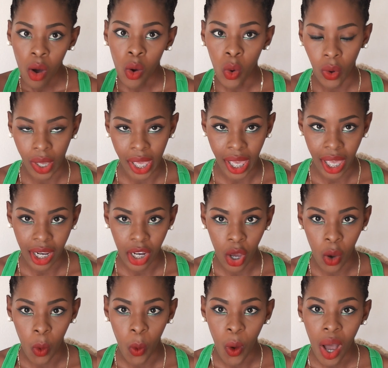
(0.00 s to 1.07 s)
Okay,
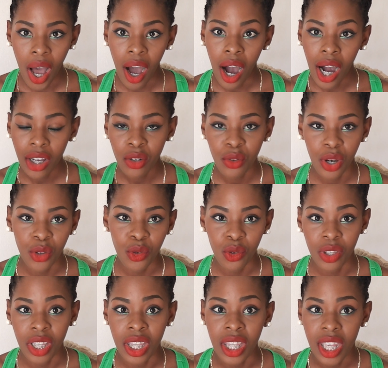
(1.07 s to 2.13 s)
now, I do not know
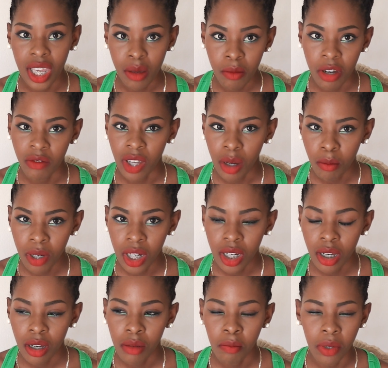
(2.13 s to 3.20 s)
the name of that
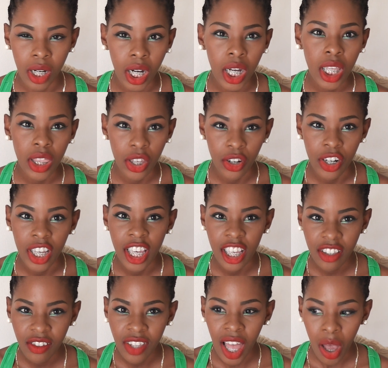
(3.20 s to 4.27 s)
bug, but there
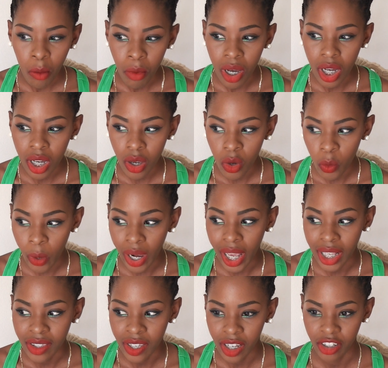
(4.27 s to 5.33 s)
is that bug when
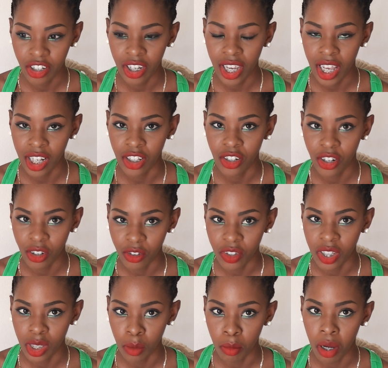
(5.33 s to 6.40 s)
I touch it and it curls
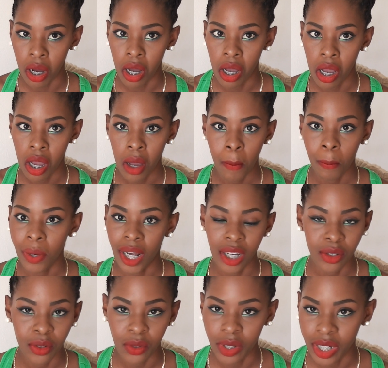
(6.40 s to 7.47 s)
into a ball. But I
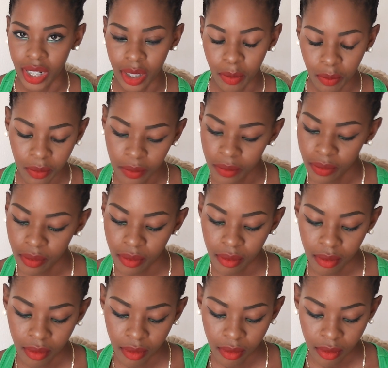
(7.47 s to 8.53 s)
don't know the name.
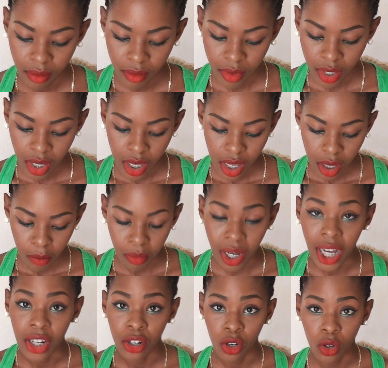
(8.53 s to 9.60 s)

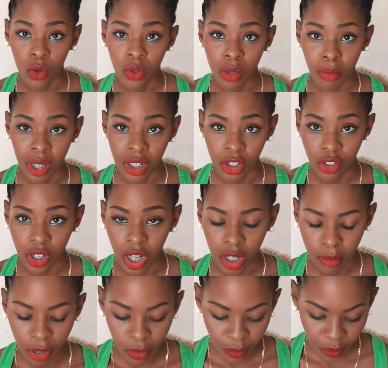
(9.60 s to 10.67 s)
But I know the bug you're talking
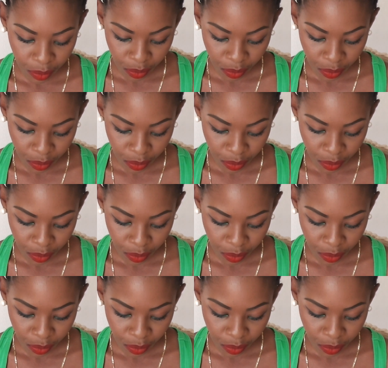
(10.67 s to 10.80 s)
about.